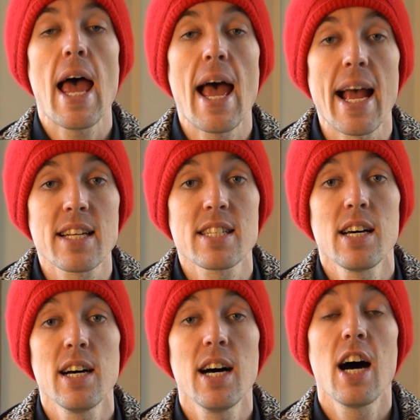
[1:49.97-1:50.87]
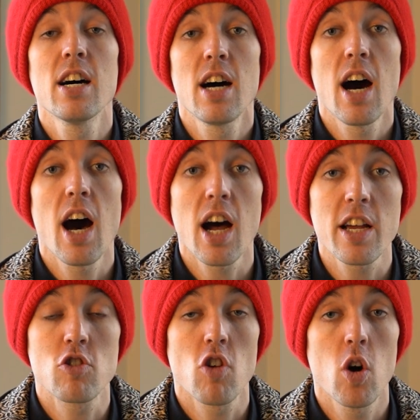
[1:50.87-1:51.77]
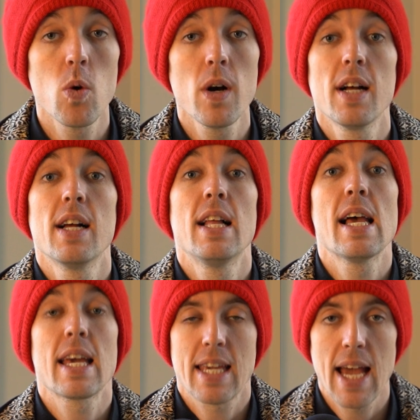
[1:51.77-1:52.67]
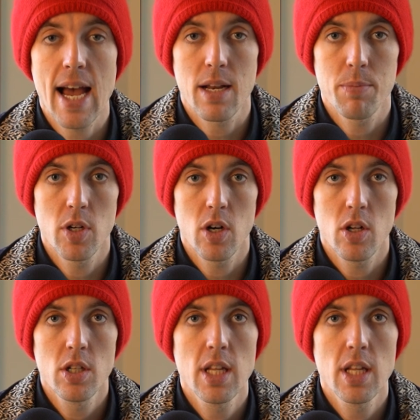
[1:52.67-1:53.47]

hexahydrocannabinol,